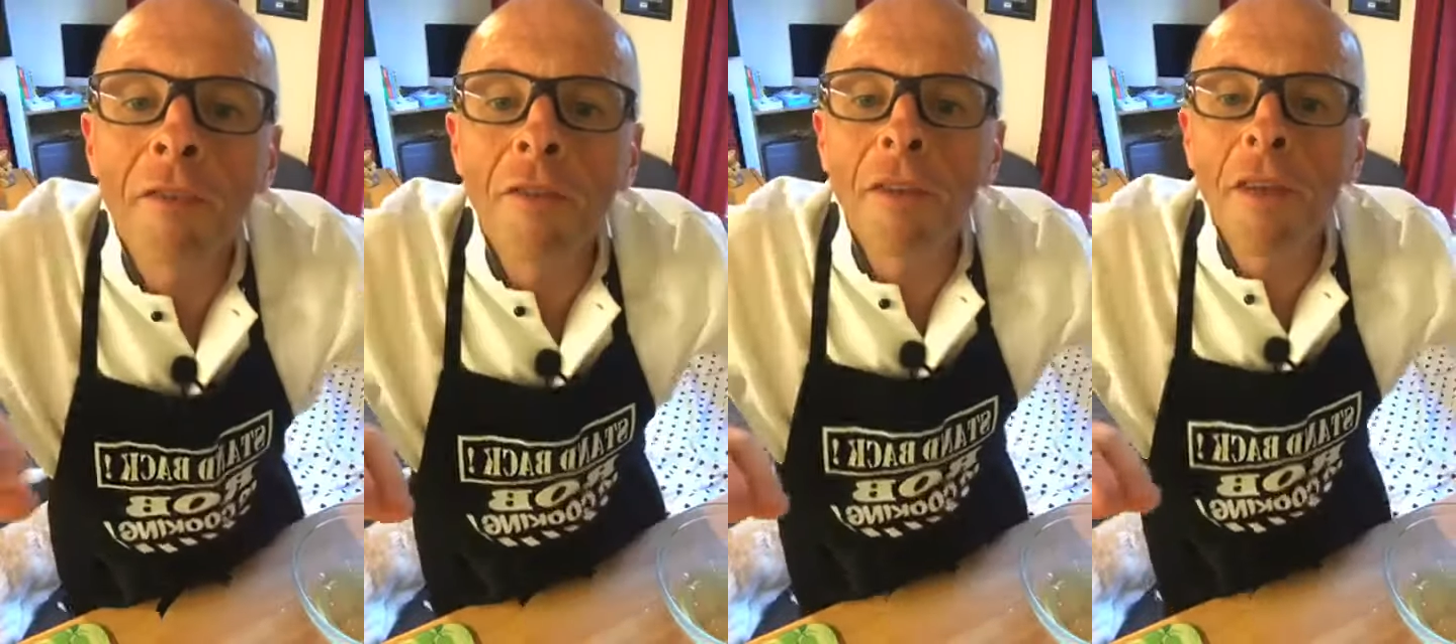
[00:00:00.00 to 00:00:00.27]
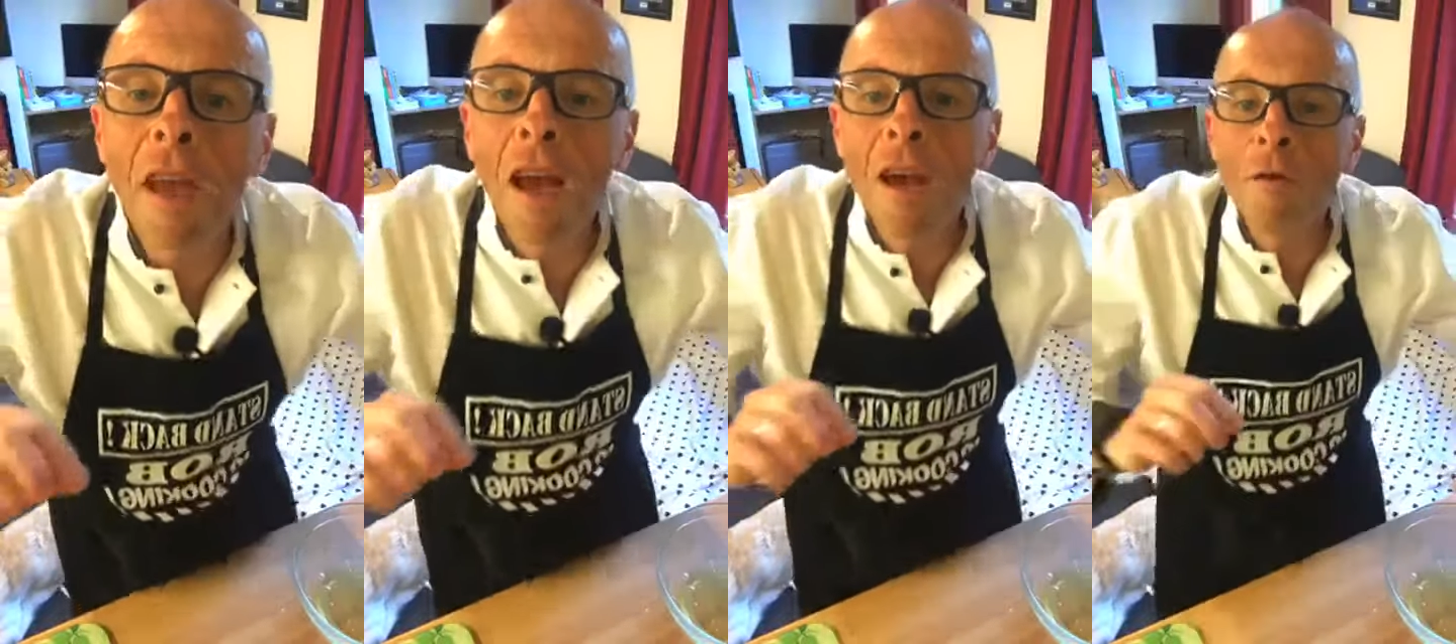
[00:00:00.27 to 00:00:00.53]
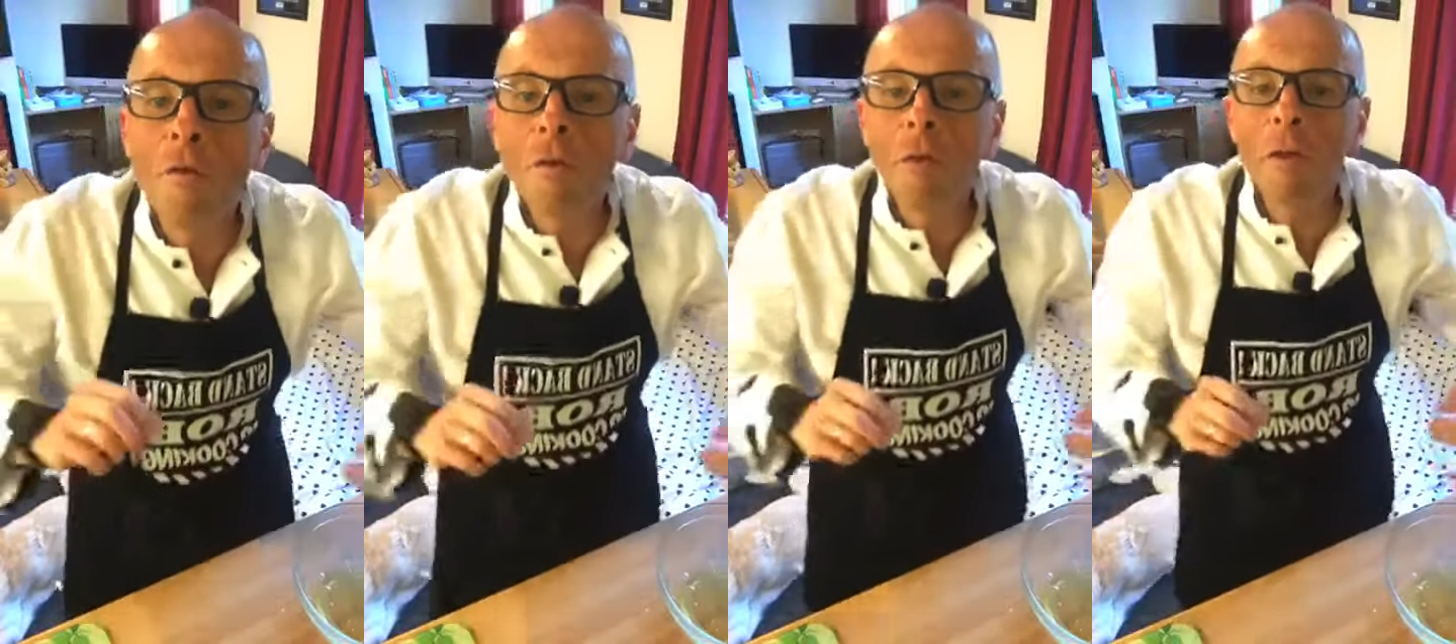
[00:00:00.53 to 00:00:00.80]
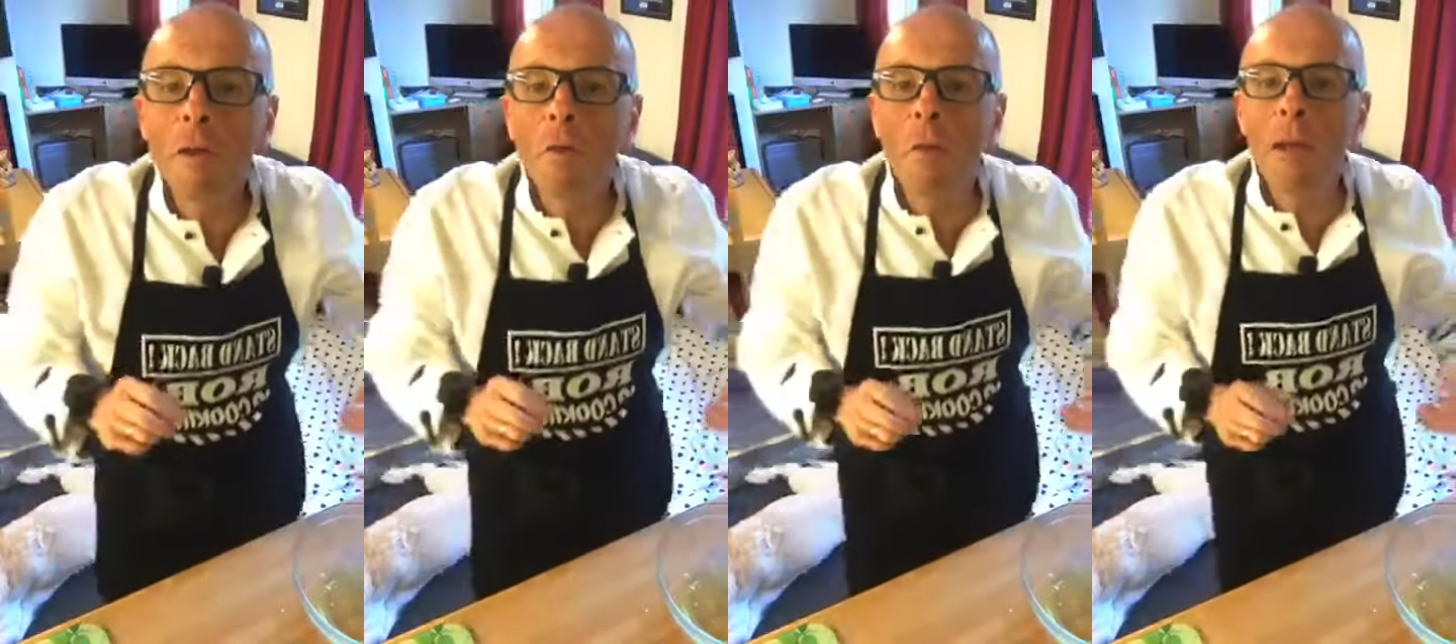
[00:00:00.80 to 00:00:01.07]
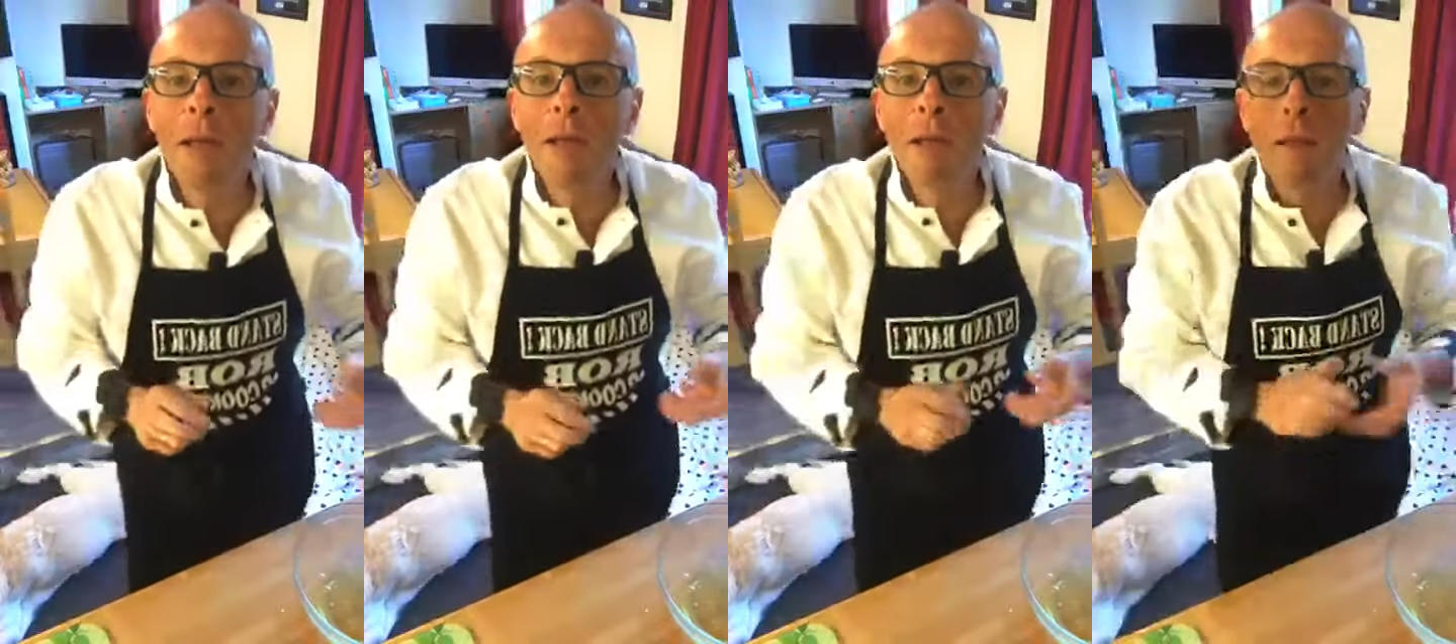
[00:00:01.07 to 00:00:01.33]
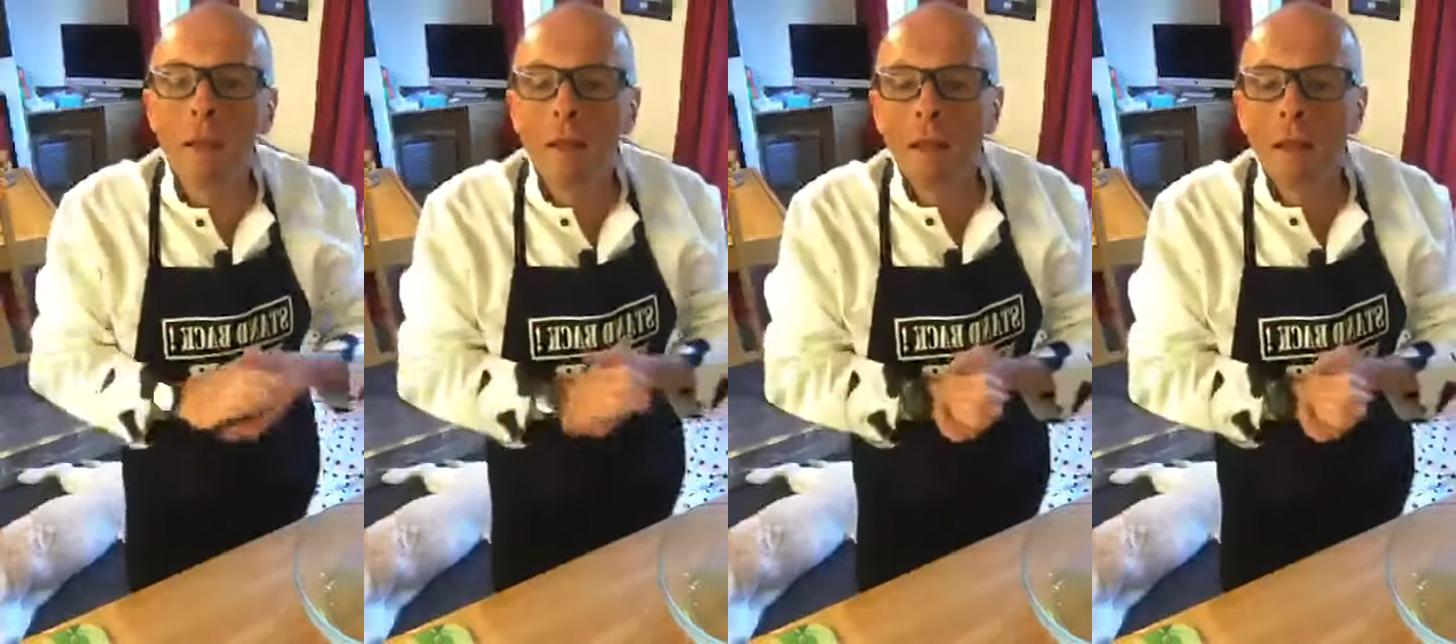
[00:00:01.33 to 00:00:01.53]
to go with